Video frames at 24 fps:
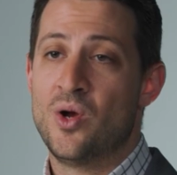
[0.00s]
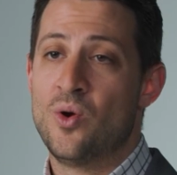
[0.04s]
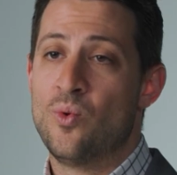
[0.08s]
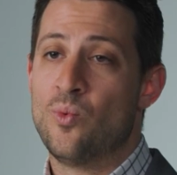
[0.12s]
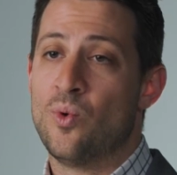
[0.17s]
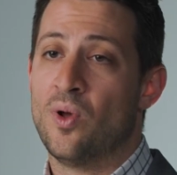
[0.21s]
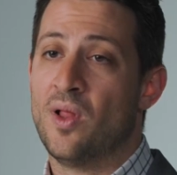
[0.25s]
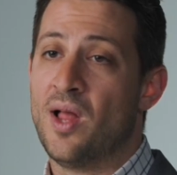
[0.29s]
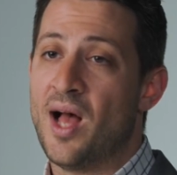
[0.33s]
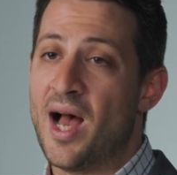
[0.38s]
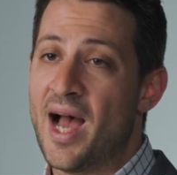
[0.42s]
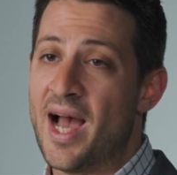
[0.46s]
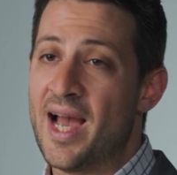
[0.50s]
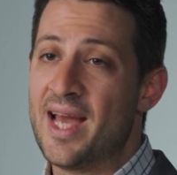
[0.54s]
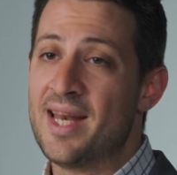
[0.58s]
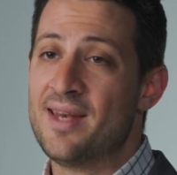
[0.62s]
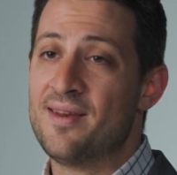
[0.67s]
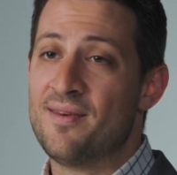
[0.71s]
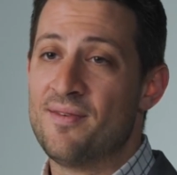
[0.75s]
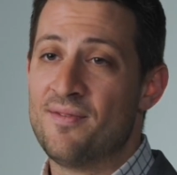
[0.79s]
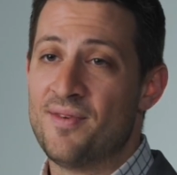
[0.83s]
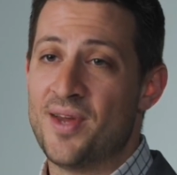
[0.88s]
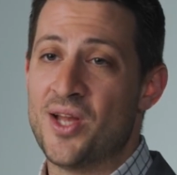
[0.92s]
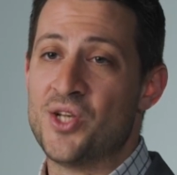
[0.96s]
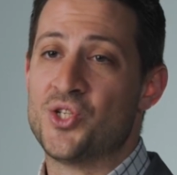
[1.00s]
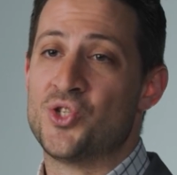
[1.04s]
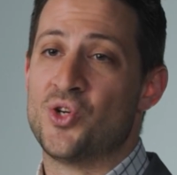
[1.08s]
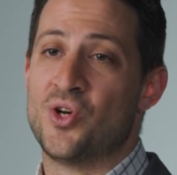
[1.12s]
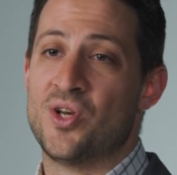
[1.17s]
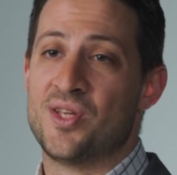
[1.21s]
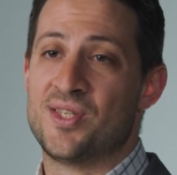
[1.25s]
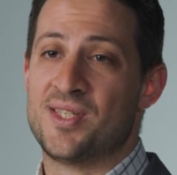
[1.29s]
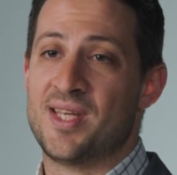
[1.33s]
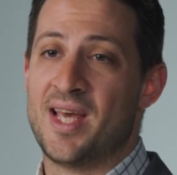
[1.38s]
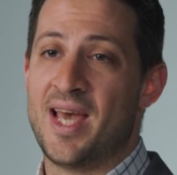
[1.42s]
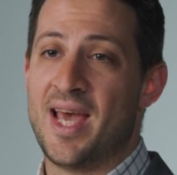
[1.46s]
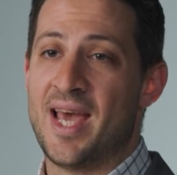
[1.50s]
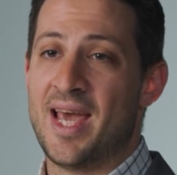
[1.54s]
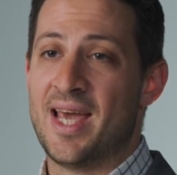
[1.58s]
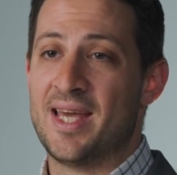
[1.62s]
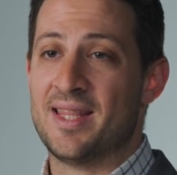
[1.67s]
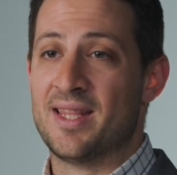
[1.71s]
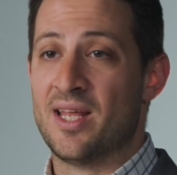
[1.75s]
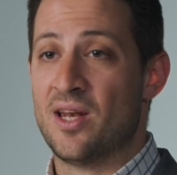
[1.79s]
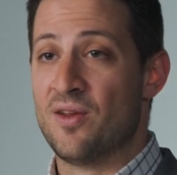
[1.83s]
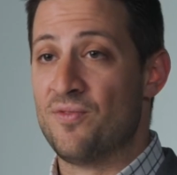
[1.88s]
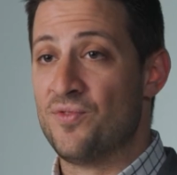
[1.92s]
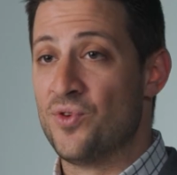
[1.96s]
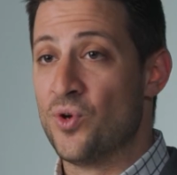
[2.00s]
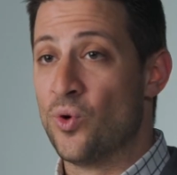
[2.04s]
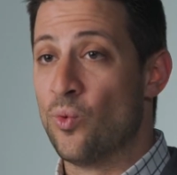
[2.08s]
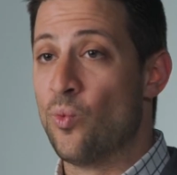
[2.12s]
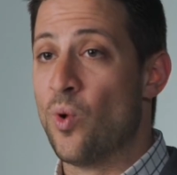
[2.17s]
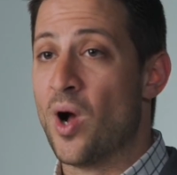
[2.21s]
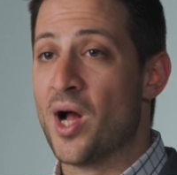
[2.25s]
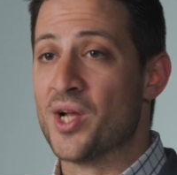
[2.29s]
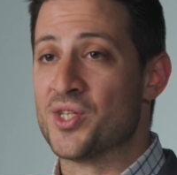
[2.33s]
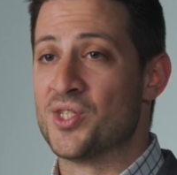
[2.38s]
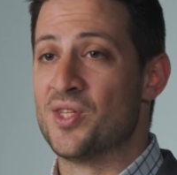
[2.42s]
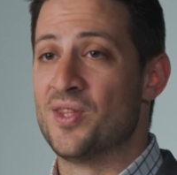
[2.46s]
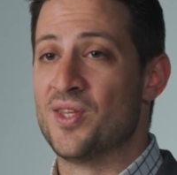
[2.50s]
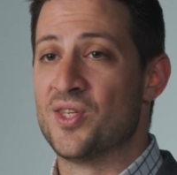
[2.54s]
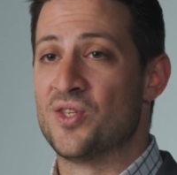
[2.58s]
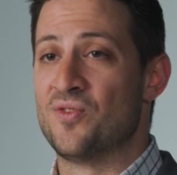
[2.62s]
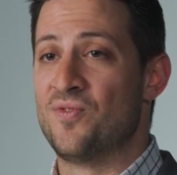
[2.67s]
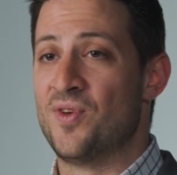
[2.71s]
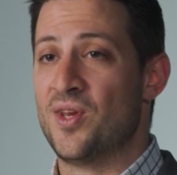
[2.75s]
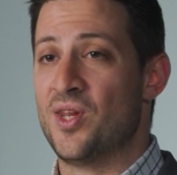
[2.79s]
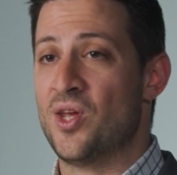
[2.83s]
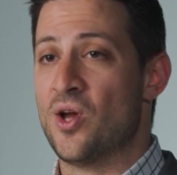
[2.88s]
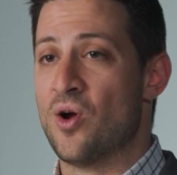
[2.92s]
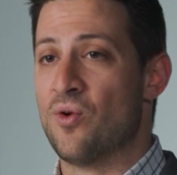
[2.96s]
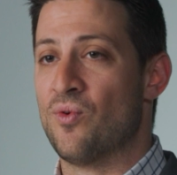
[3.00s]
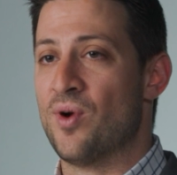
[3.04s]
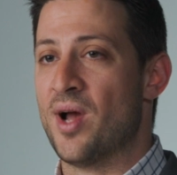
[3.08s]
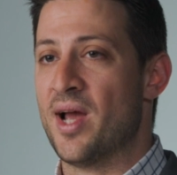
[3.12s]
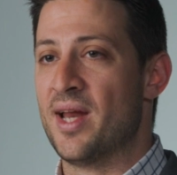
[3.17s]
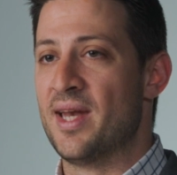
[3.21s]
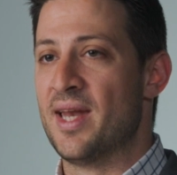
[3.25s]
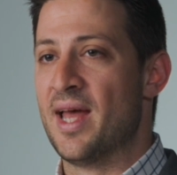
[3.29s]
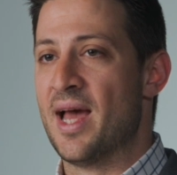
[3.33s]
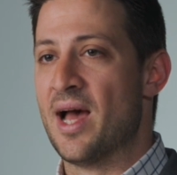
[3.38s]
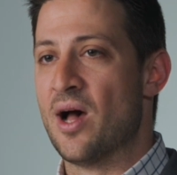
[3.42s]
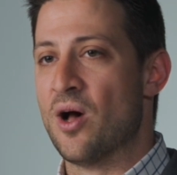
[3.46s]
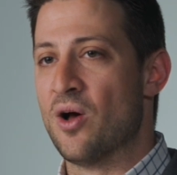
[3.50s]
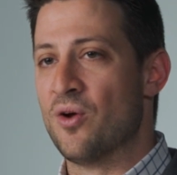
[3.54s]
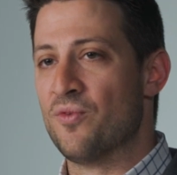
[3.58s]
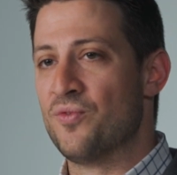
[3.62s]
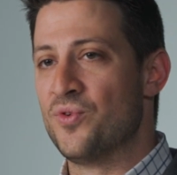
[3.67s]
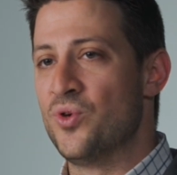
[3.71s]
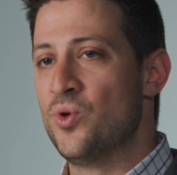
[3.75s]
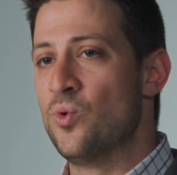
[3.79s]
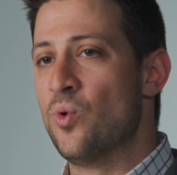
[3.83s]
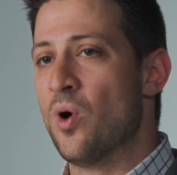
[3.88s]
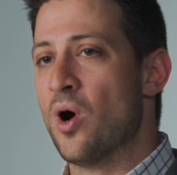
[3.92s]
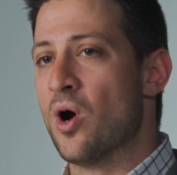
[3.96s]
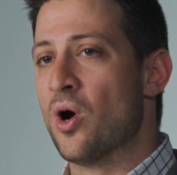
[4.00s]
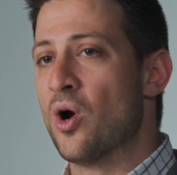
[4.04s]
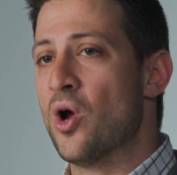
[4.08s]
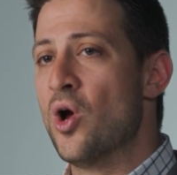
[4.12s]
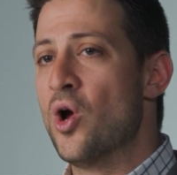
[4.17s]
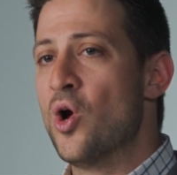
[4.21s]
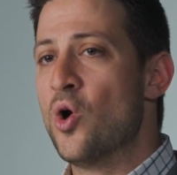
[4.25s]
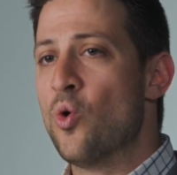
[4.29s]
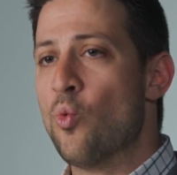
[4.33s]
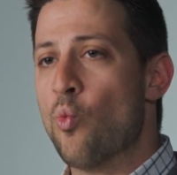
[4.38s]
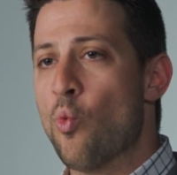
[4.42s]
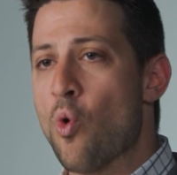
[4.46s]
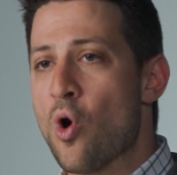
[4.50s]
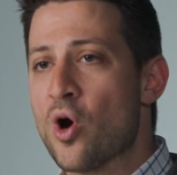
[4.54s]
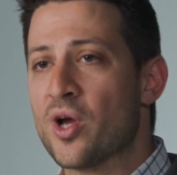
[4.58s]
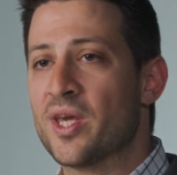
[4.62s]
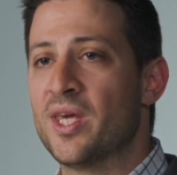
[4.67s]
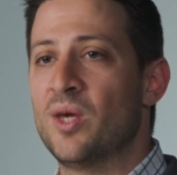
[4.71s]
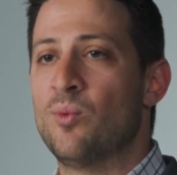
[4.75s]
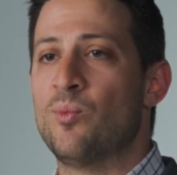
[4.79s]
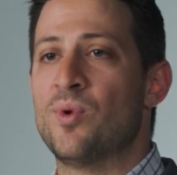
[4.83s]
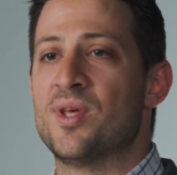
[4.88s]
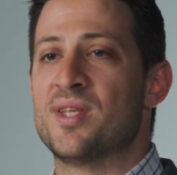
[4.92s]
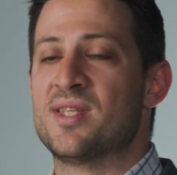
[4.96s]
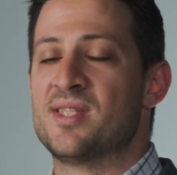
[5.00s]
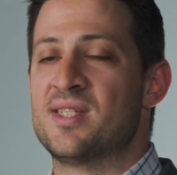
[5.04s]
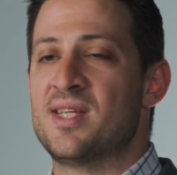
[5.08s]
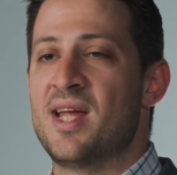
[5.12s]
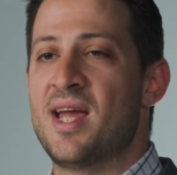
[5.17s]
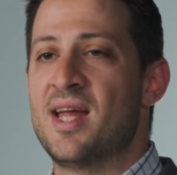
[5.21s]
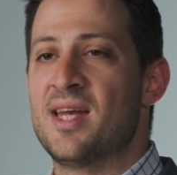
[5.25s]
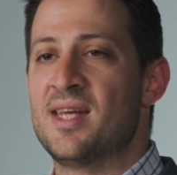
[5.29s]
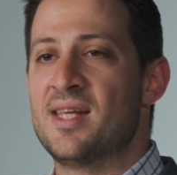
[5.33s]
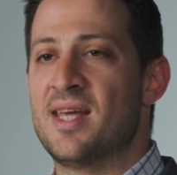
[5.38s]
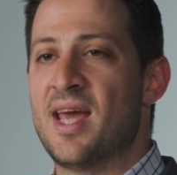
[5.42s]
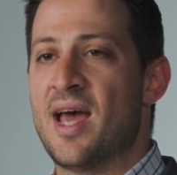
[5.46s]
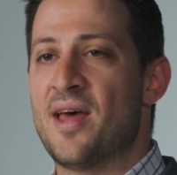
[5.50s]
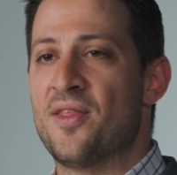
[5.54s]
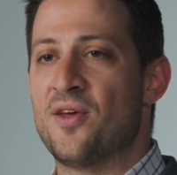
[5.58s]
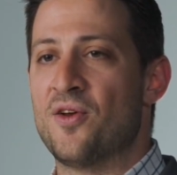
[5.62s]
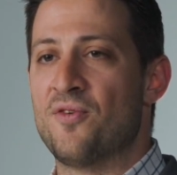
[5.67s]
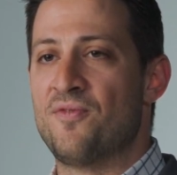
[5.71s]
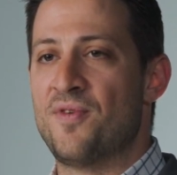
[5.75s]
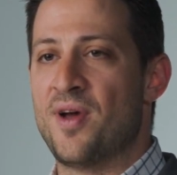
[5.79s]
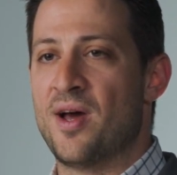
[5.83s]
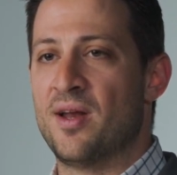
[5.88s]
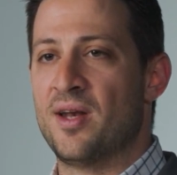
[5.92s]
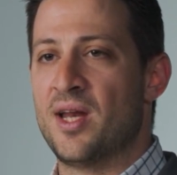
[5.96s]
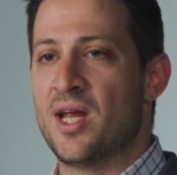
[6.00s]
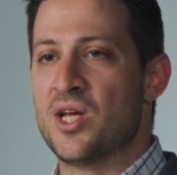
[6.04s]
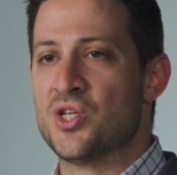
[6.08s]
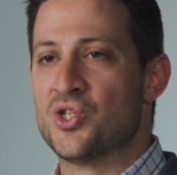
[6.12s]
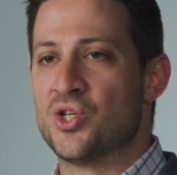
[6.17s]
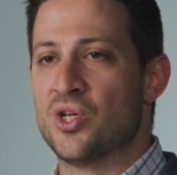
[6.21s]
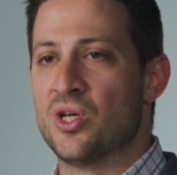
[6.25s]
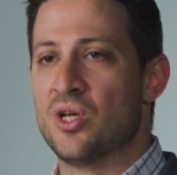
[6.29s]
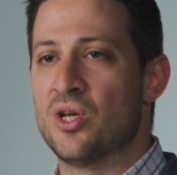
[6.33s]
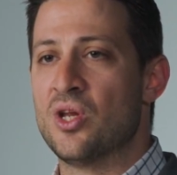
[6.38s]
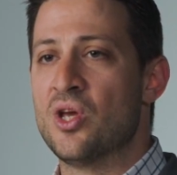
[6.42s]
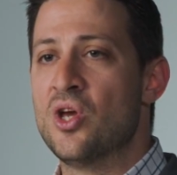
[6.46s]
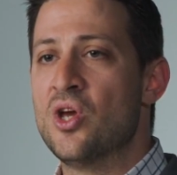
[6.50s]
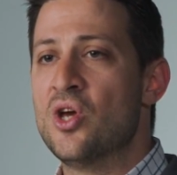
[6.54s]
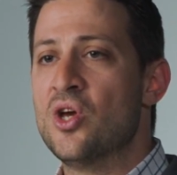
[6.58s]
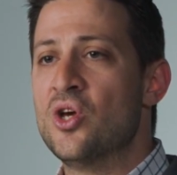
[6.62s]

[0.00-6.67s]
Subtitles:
Well, I'd venture to say that if you're watching this video right now, if you are working with Stand Together Foundation,